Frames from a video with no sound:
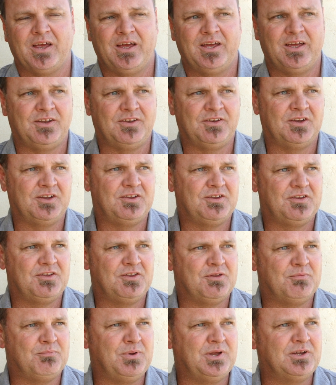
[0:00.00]
And
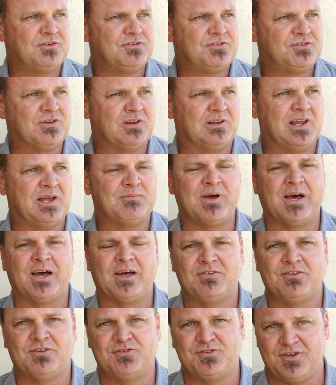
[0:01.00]
the biggest
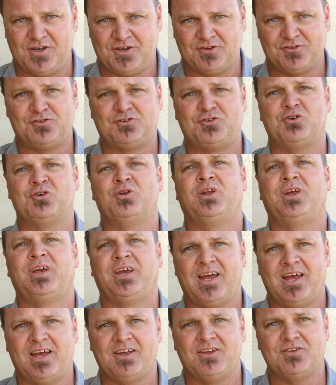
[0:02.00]
dilemma the City of Stirling
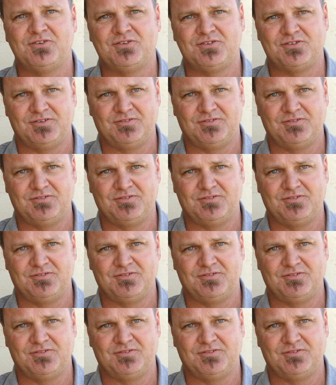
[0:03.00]
has,